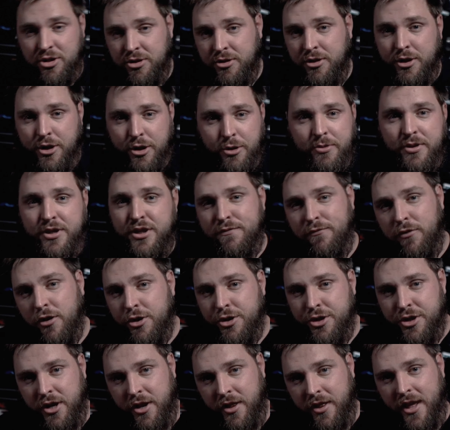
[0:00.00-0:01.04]
just the newest
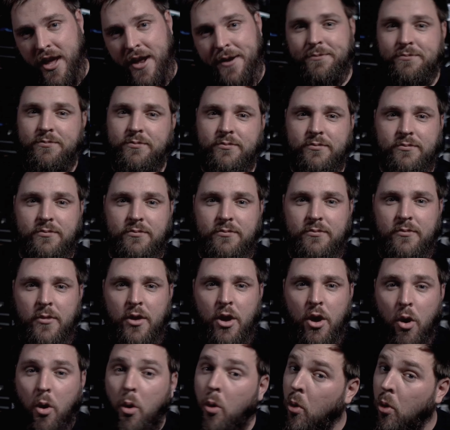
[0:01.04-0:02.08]
version of that.
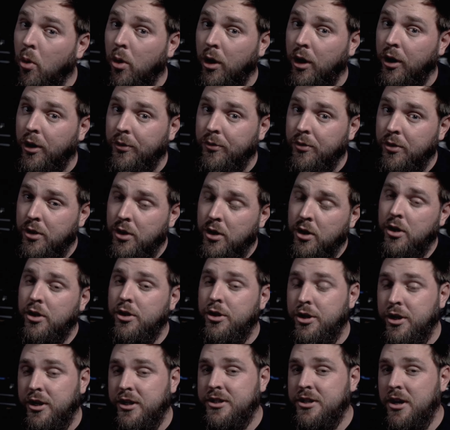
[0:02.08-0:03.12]
Or
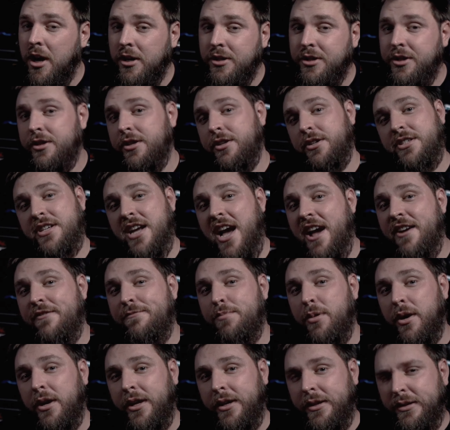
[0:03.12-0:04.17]
you could talk to their
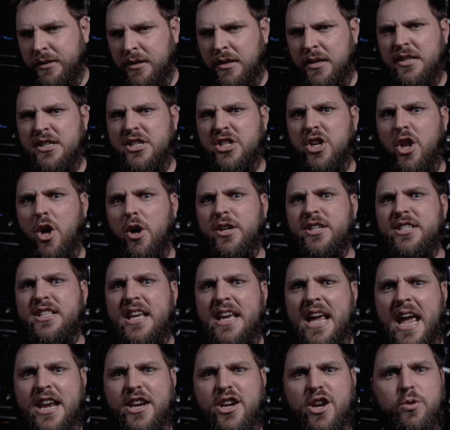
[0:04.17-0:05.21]
dive buddy, as long as
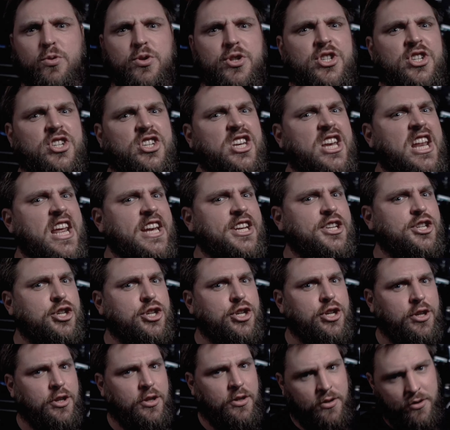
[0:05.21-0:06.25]
they ain't no
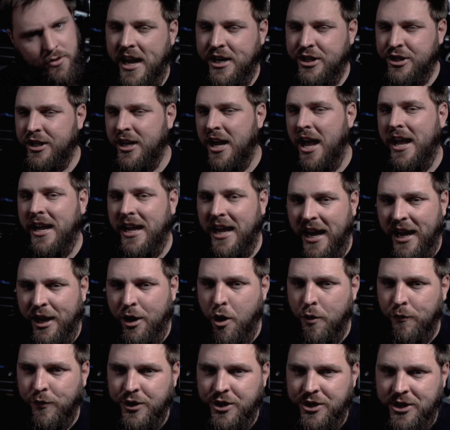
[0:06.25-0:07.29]
snitch. Actually, I
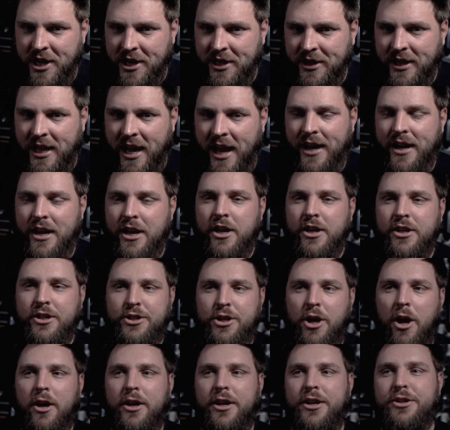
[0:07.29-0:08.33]
can't overstate that.
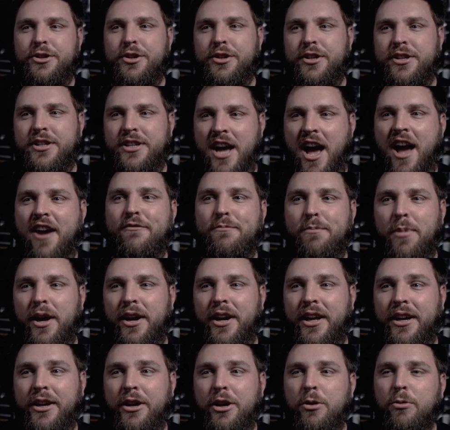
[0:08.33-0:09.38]
Talking to the dive
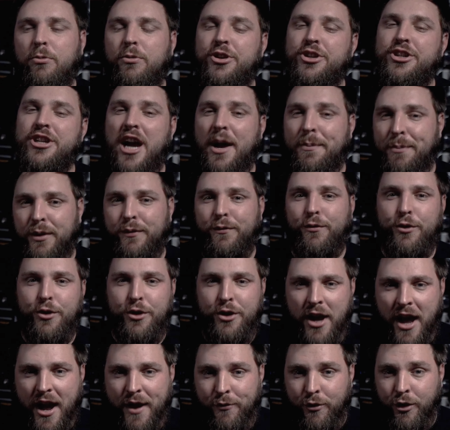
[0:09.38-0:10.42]
buddy when shopping for
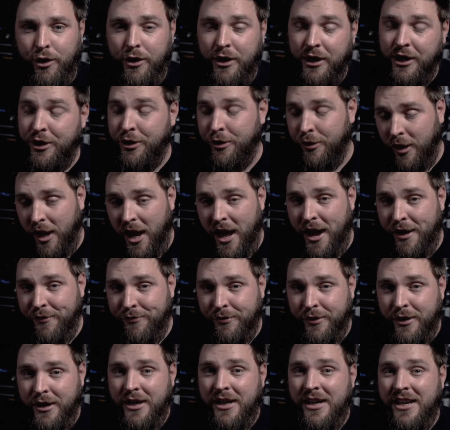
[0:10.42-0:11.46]
the diver in your
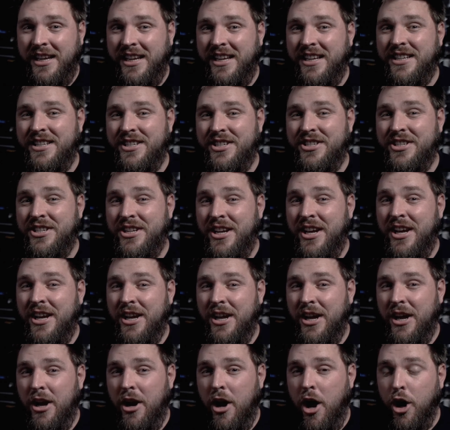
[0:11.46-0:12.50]
life is
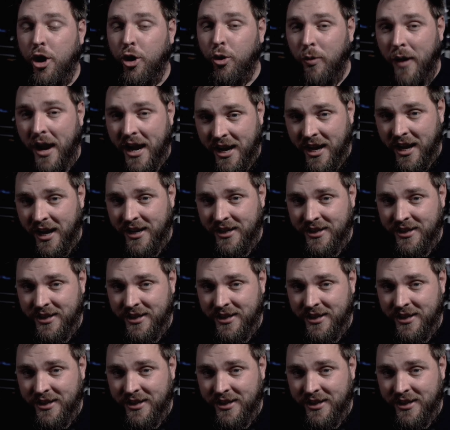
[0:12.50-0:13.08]
a great